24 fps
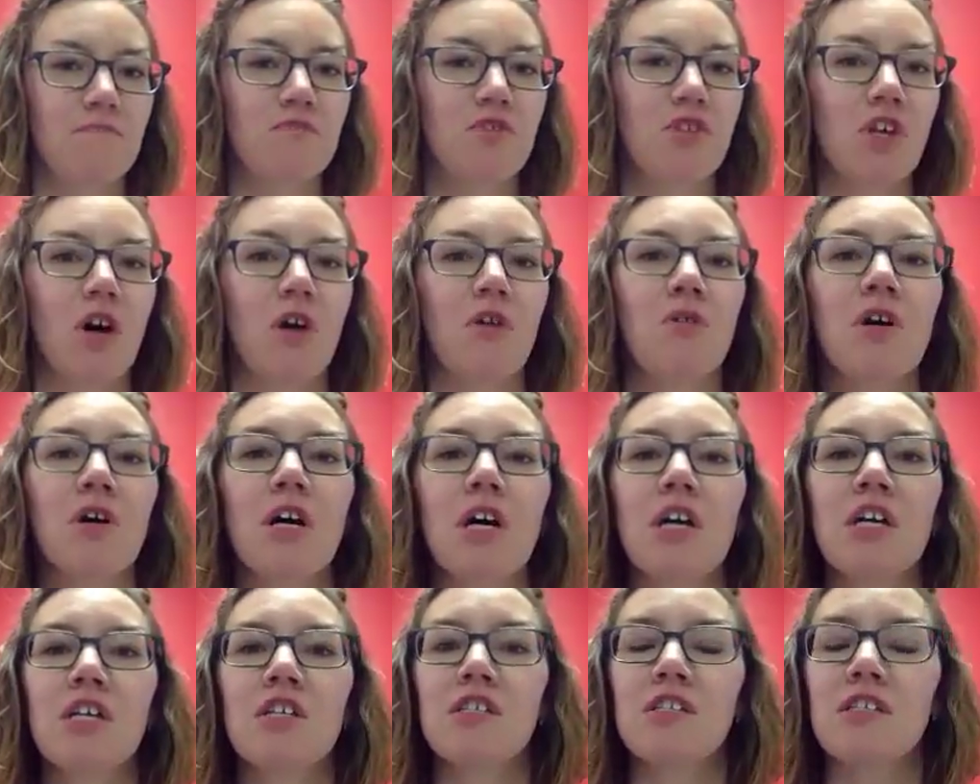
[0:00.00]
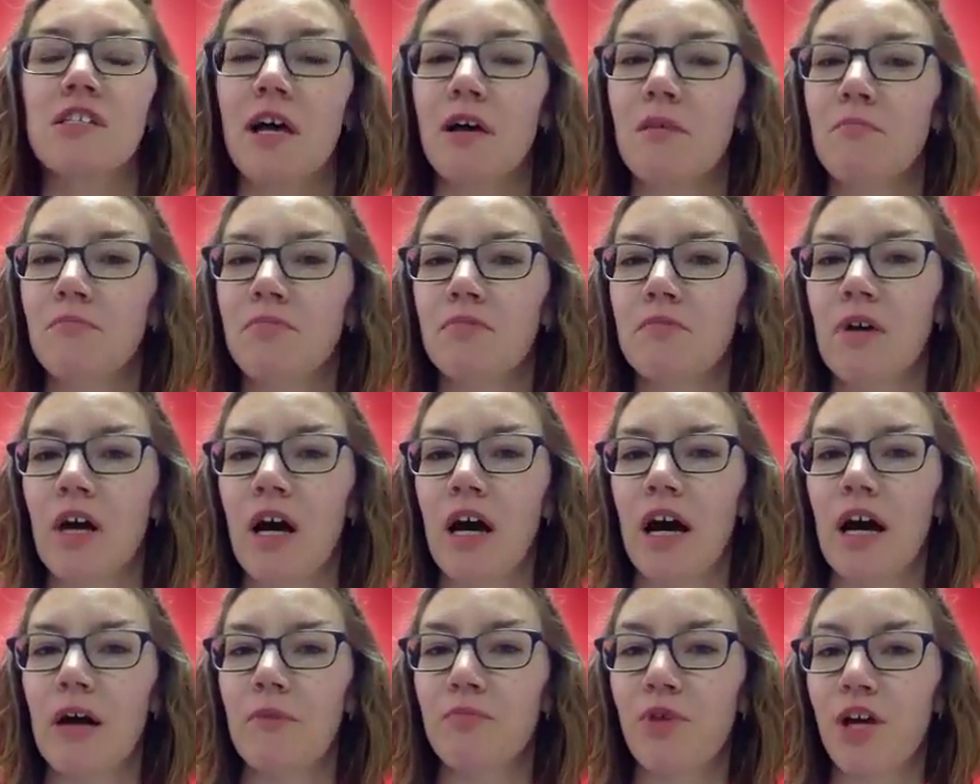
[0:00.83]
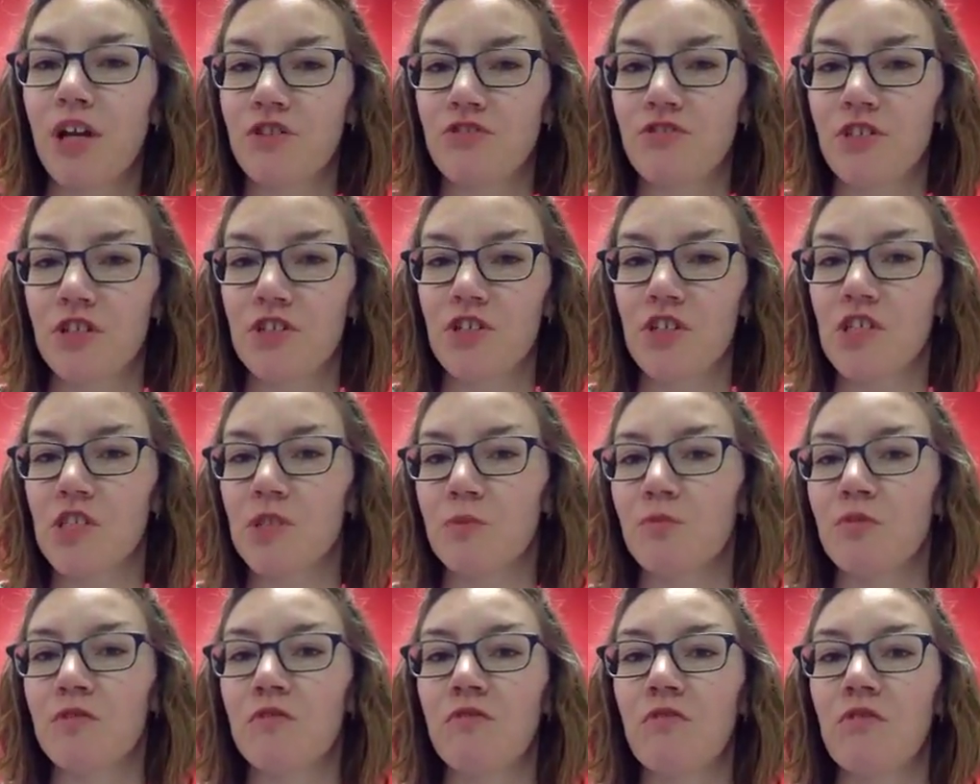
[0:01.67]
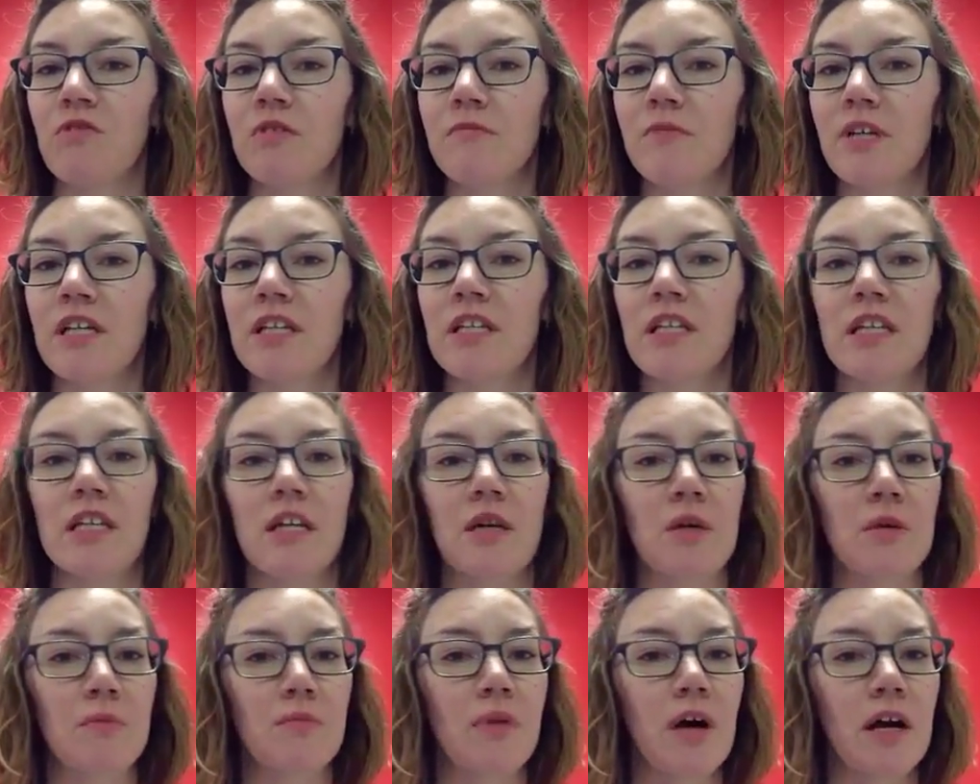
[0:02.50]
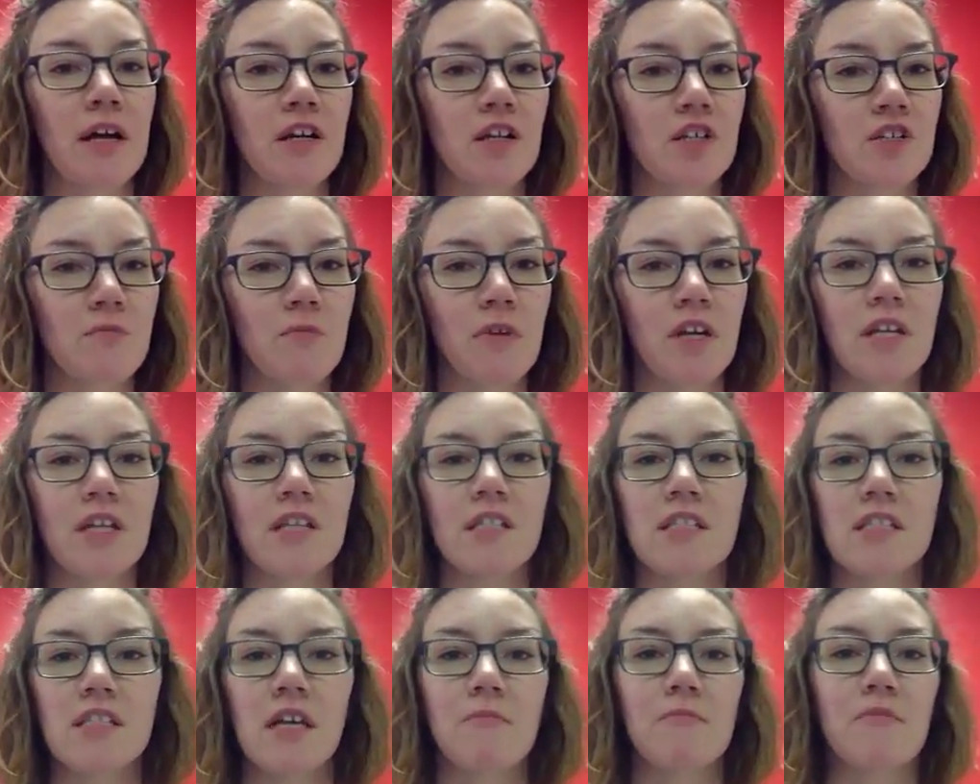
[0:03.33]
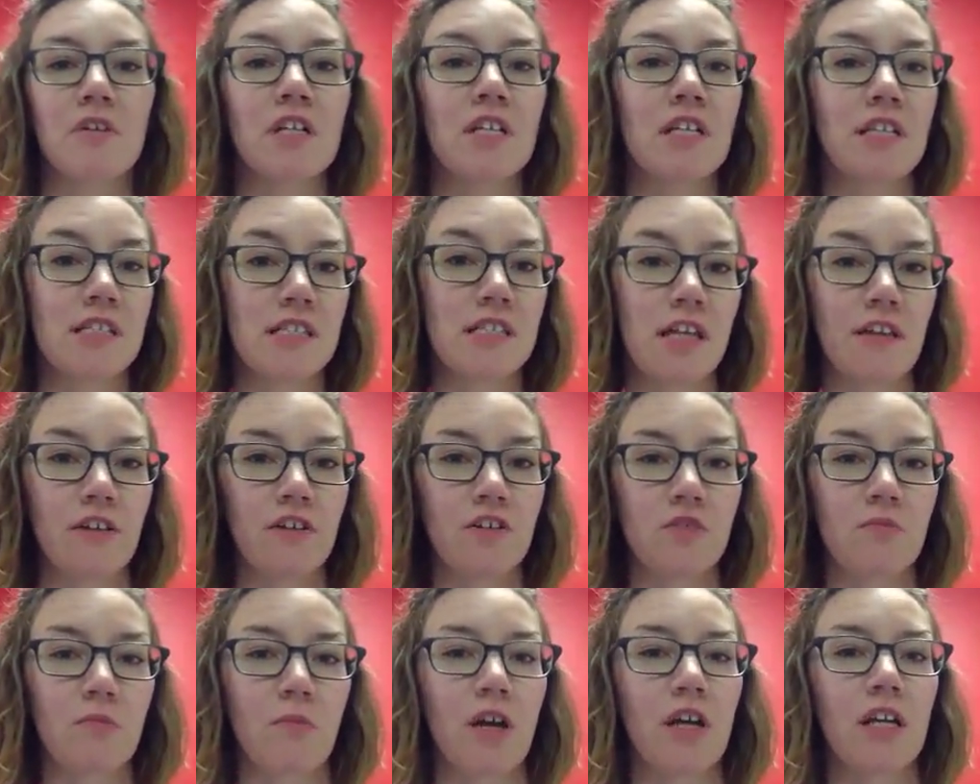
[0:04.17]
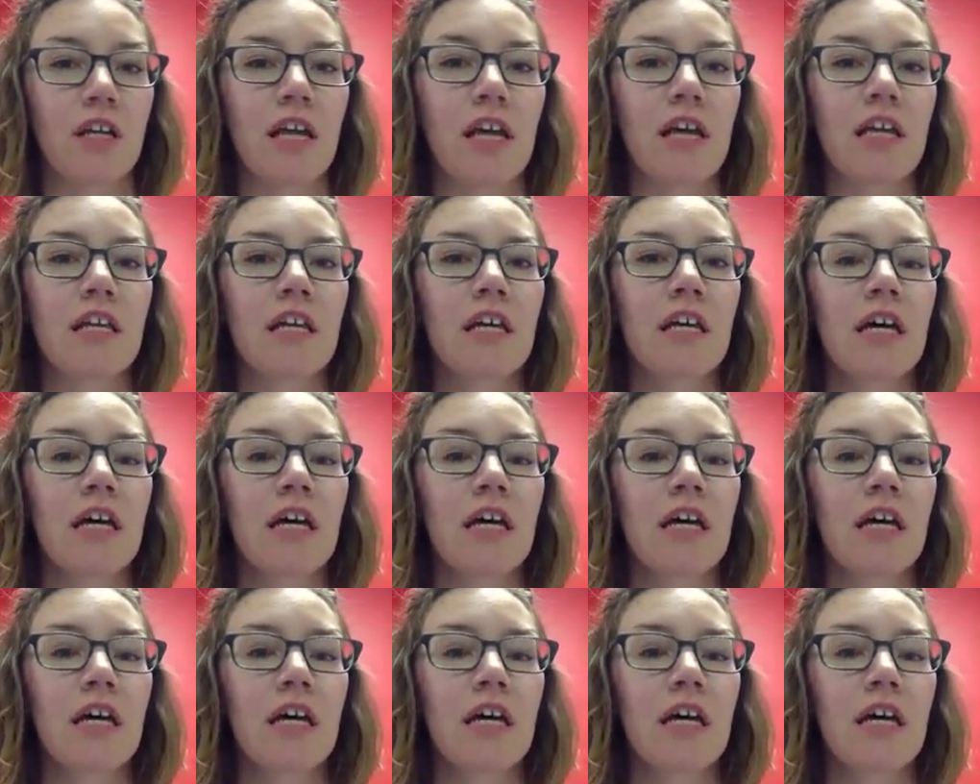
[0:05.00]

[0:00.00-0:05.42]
So some price ranges are performing in a buyer's market, some are in a seller's market.